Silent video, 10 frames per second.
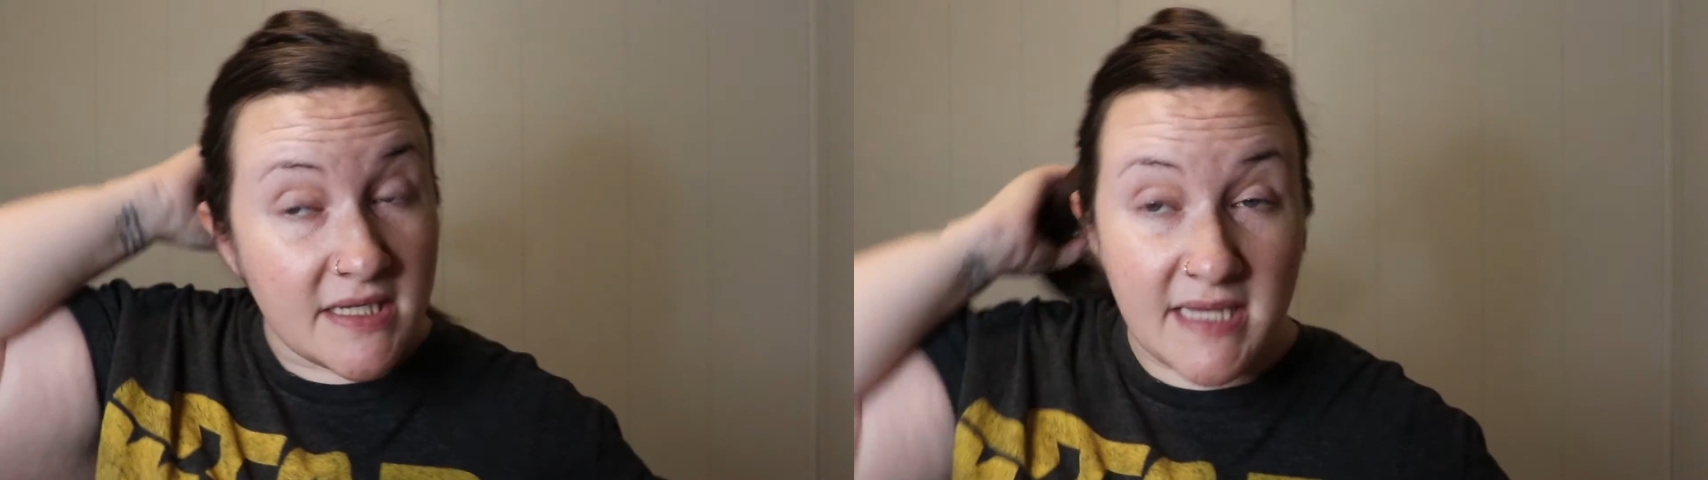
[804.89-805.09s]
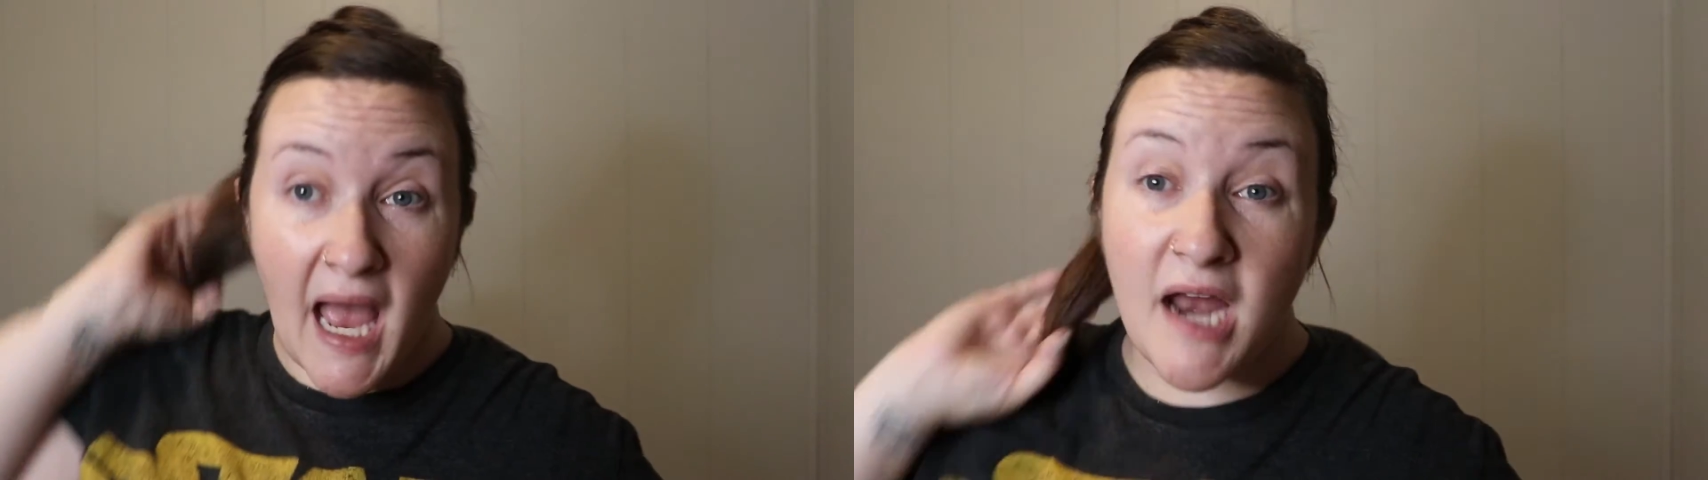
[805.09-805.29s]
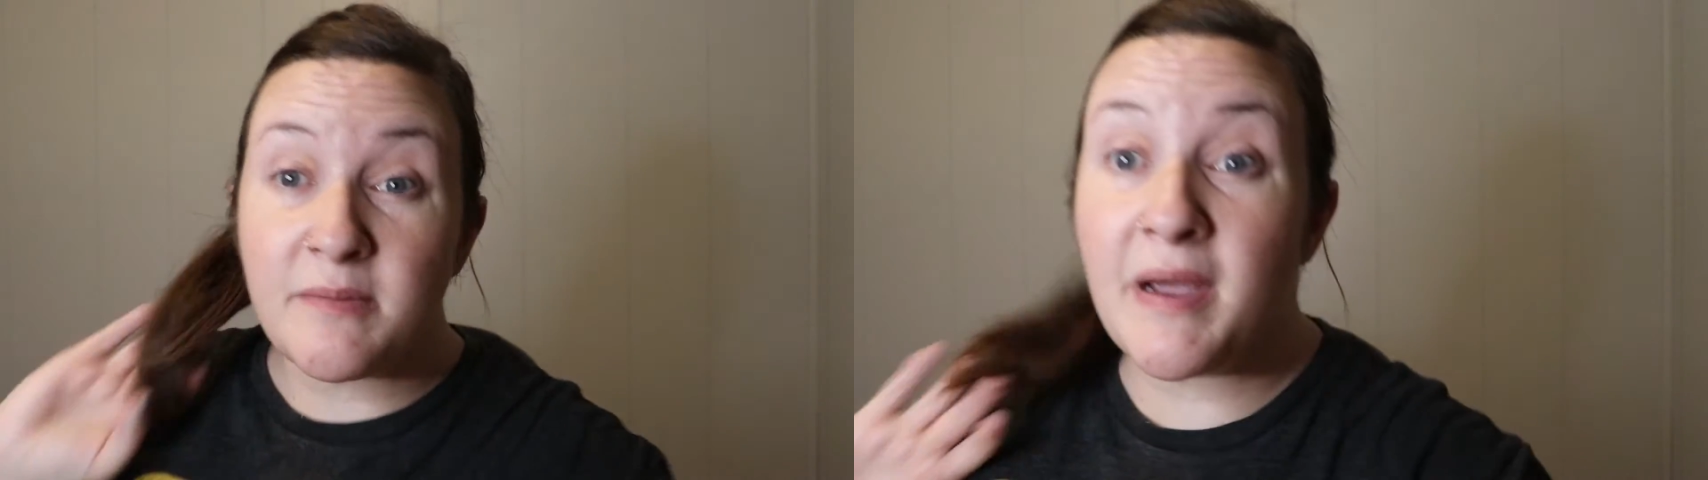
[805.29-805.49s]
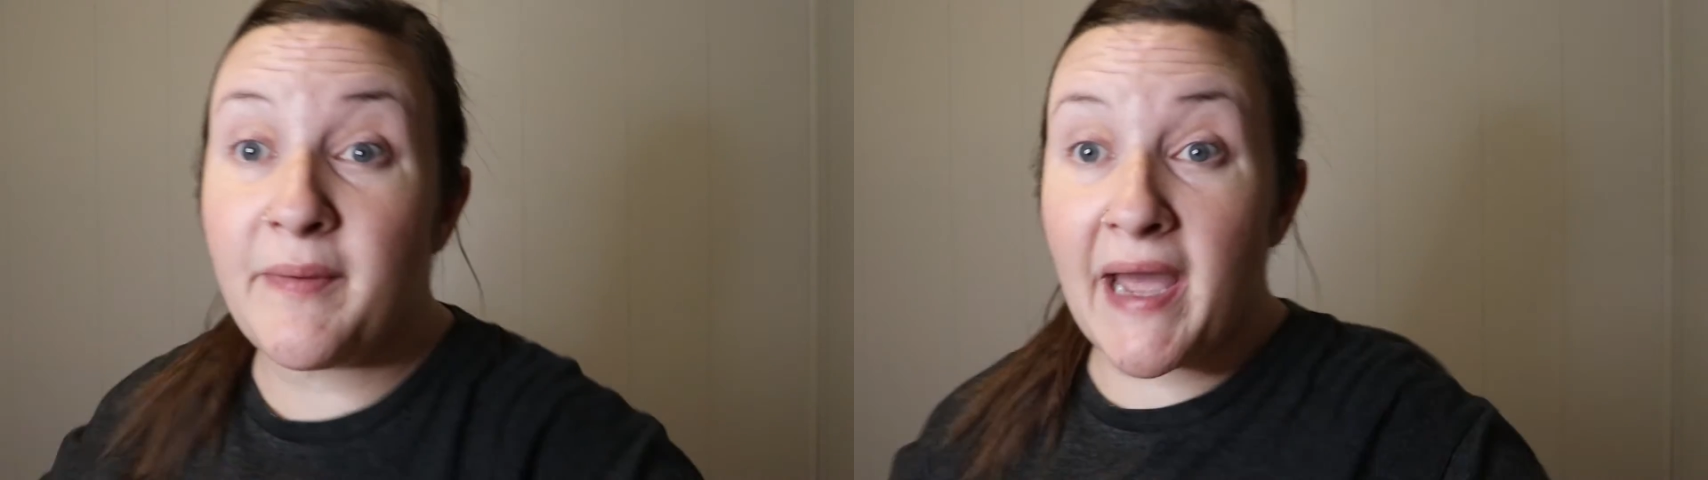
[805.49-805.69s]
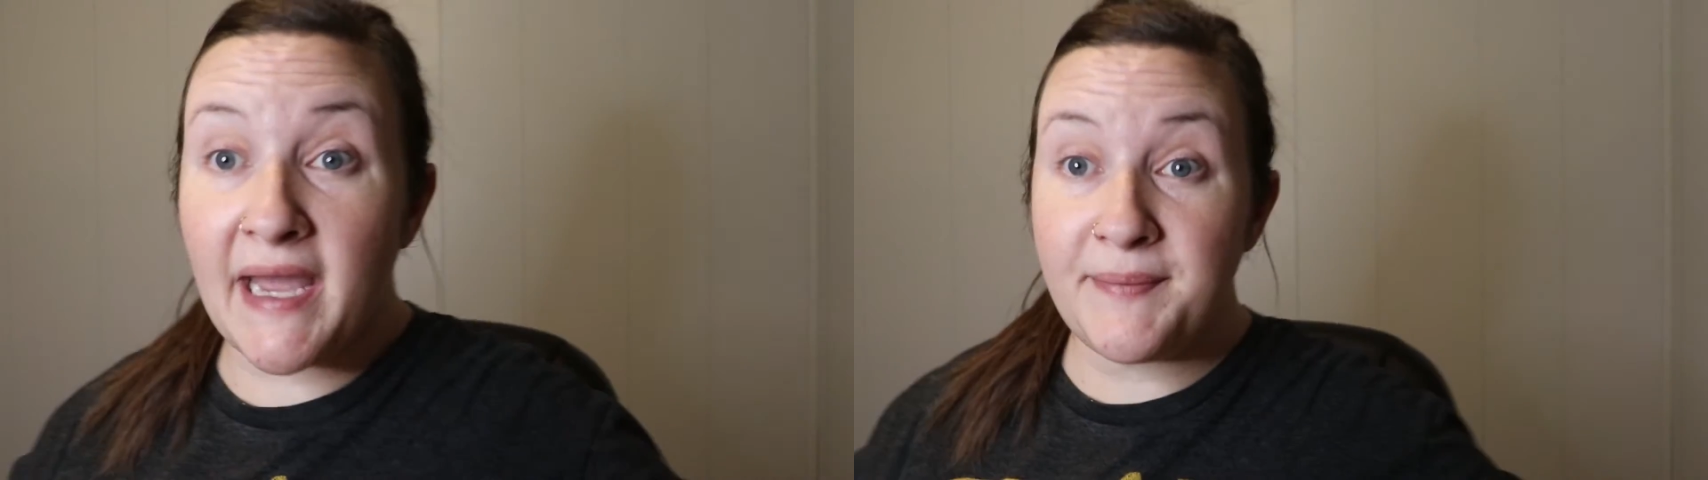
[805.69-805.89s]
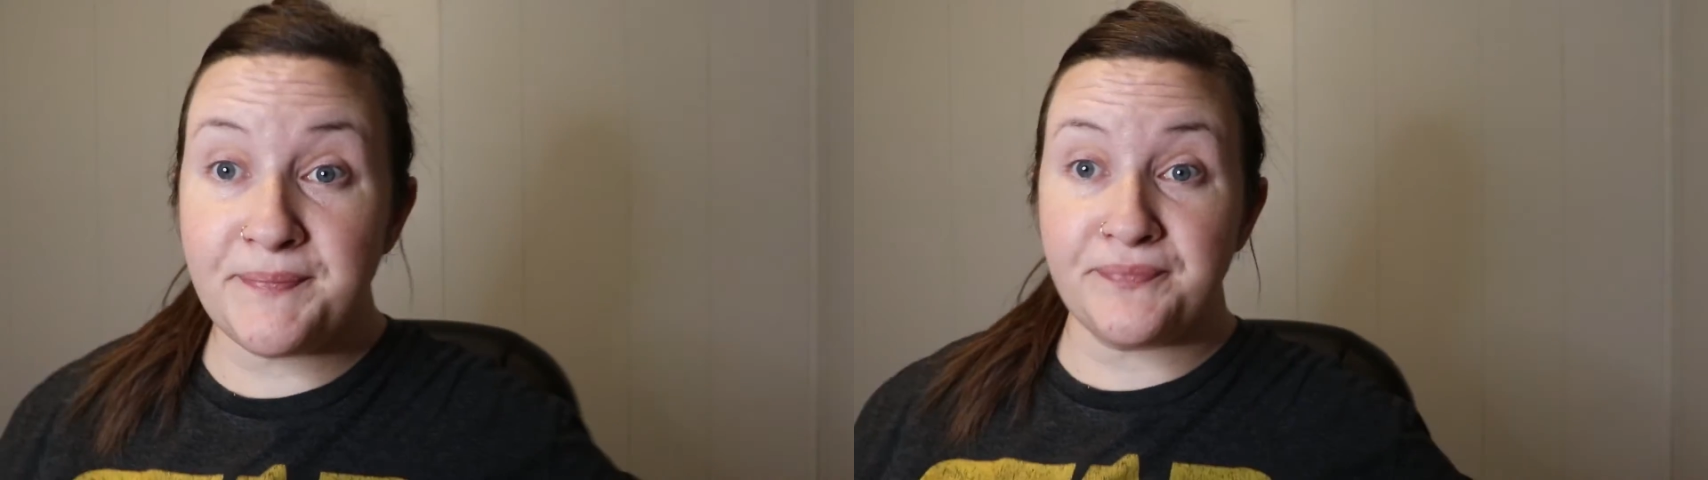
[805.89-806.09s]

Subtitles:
is out of my way,